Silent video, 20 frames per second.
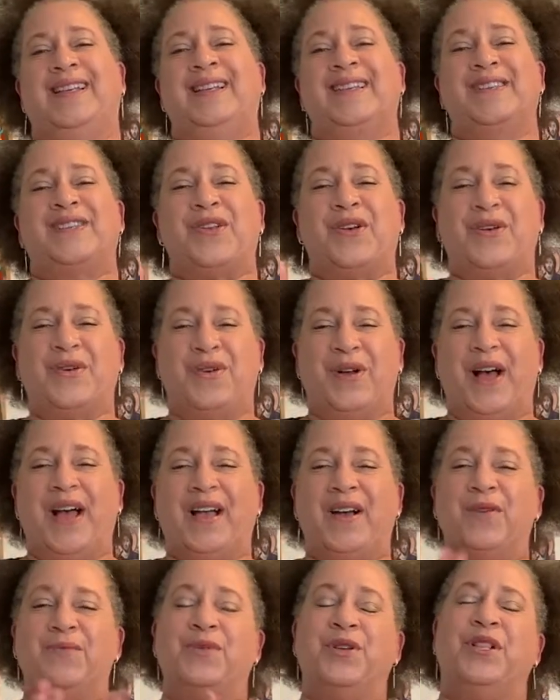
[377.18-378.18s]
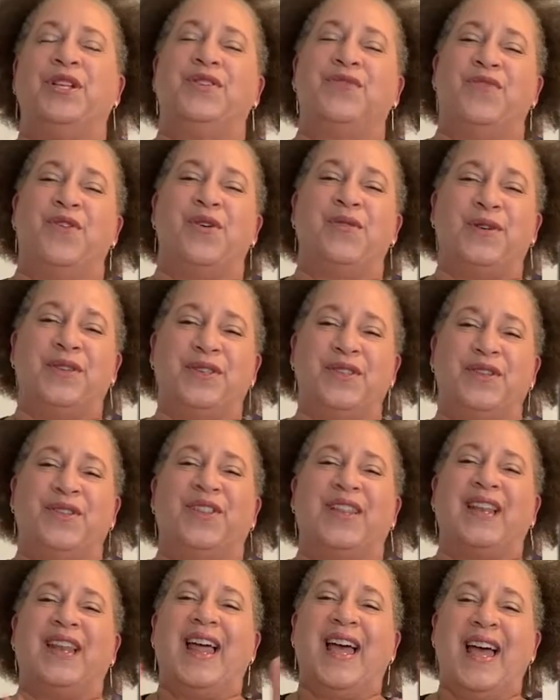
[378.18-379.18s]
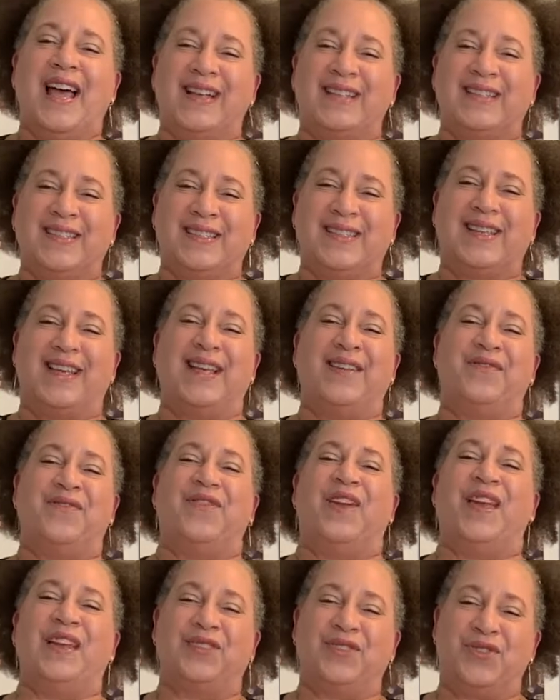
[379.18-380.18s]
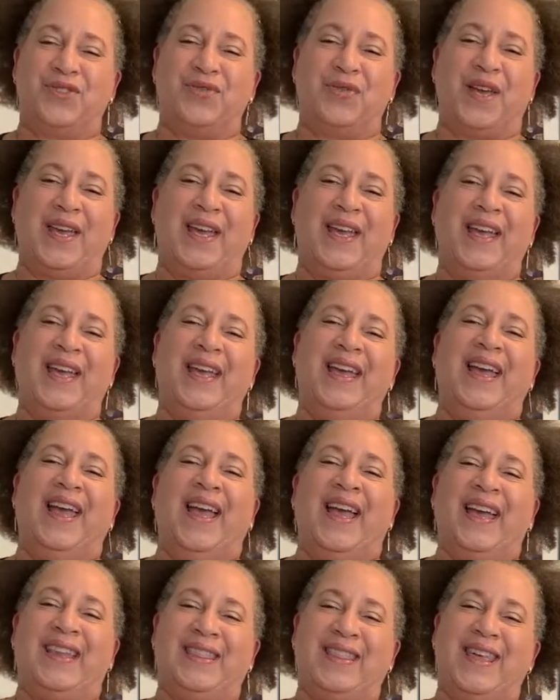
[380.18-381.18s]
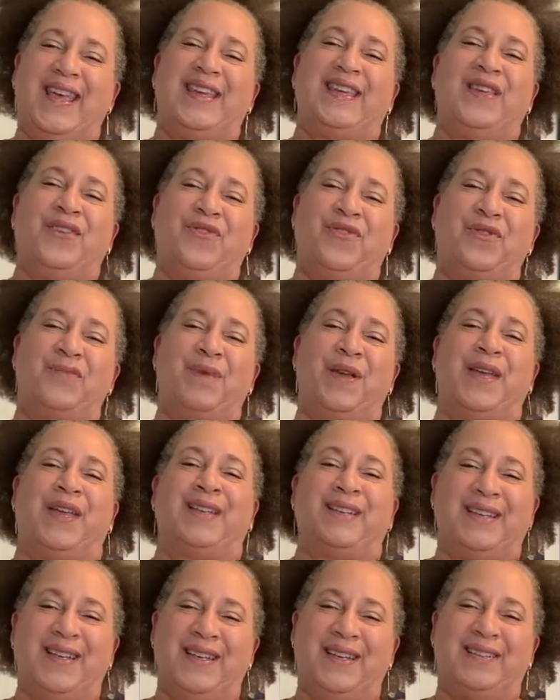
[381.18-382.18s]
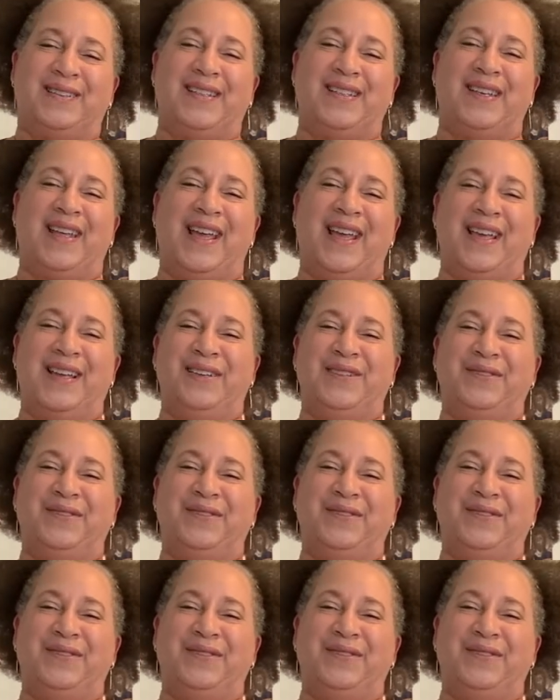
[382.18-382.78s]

So I hope you look forward to the last phase 3, and thank you for being here today.